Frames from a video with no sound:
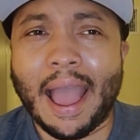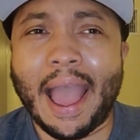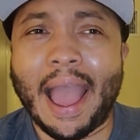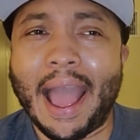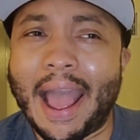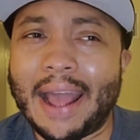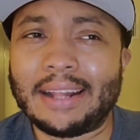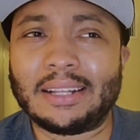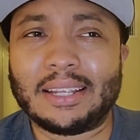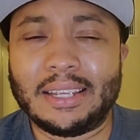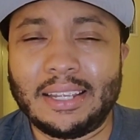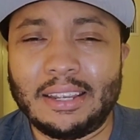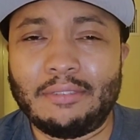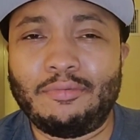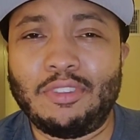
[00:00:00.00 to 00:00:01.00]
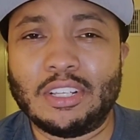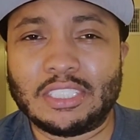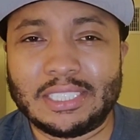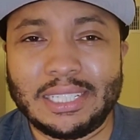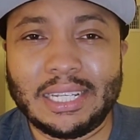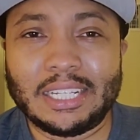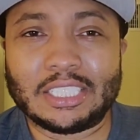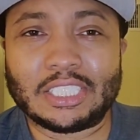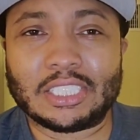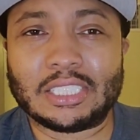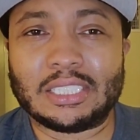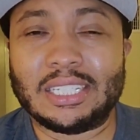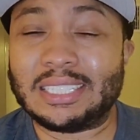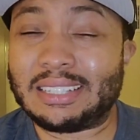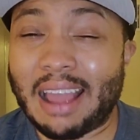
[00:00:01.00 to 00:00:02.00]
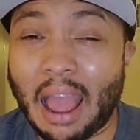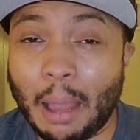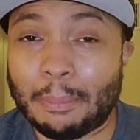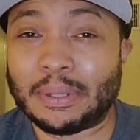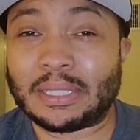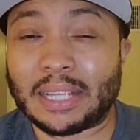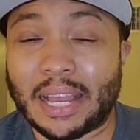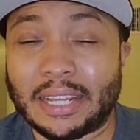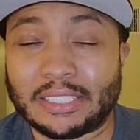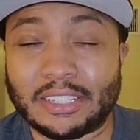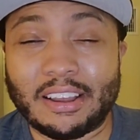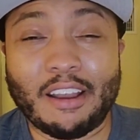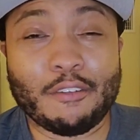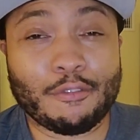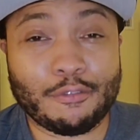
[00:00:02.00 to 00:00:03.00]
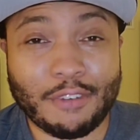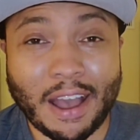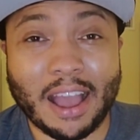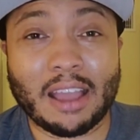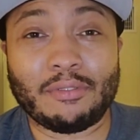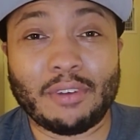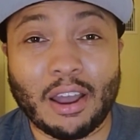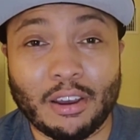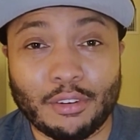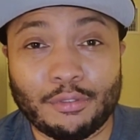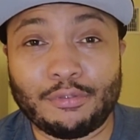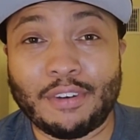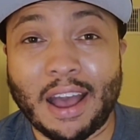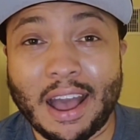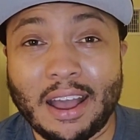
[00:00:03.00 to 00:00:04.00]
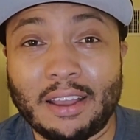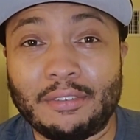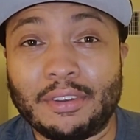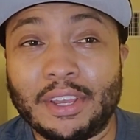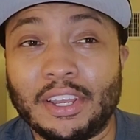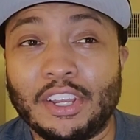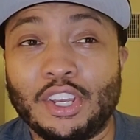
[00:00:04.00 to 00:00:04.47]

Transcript: I had to give this appetizer, a 5 out of 5.